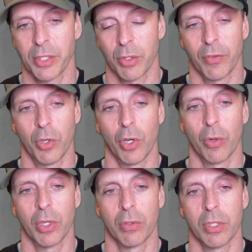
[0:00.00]
So if you know
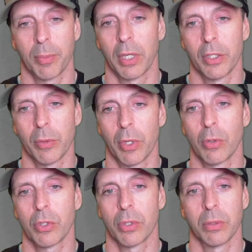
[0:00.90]
that you typically do an
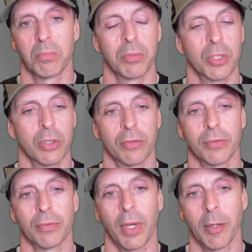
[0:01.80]
ultra in sort of
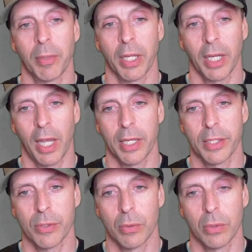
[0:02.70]
8-minute
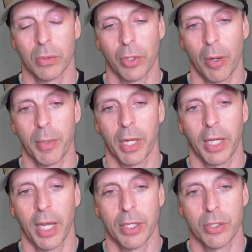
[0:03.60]
Ks or 9-minute
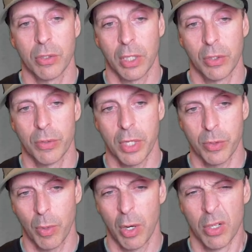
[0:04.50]
Ks, you can use that
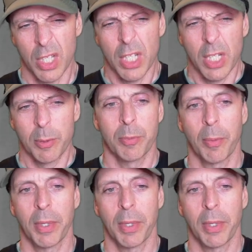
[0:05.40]
as well. It's probably